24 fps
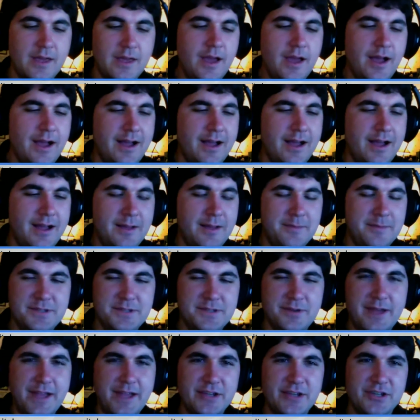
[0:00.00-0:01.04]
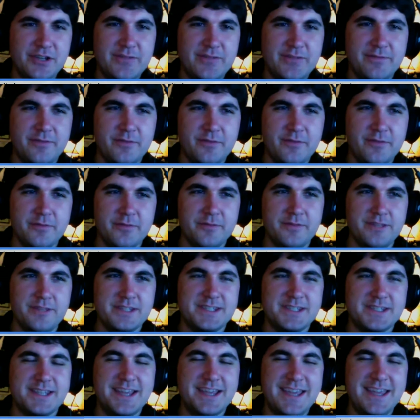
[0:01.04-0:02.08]
Um, so actually, for the
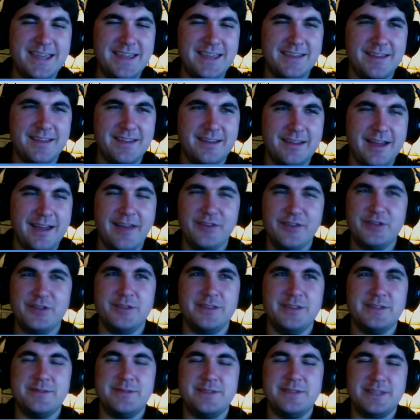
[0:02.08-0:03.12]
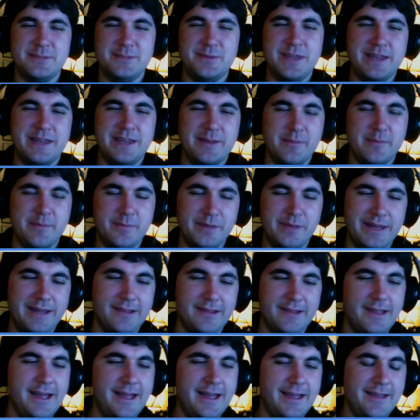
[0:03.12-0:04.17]
site, uh, actually this this weekend I've been playing
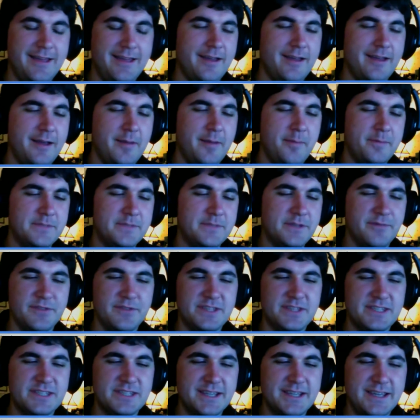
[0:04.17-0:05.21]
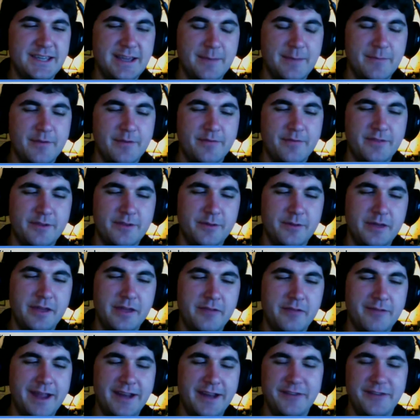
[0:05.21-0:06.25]
a lot. Um, so for the site, I'm
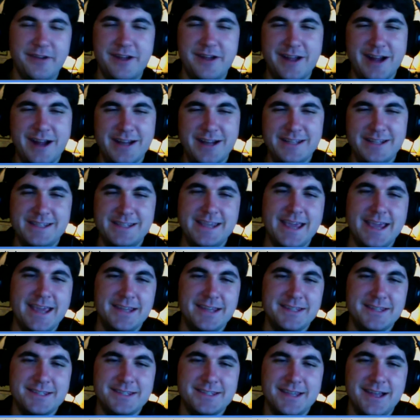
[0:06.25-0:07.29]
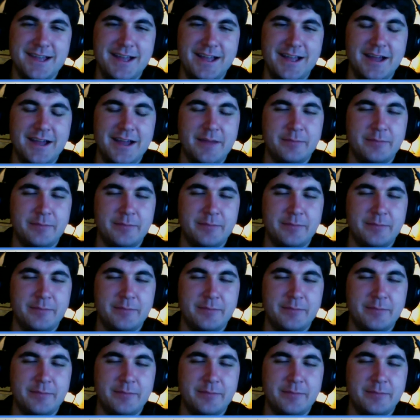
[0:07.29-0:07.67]
reviewing Ragnarok Odyssey Ace uh, on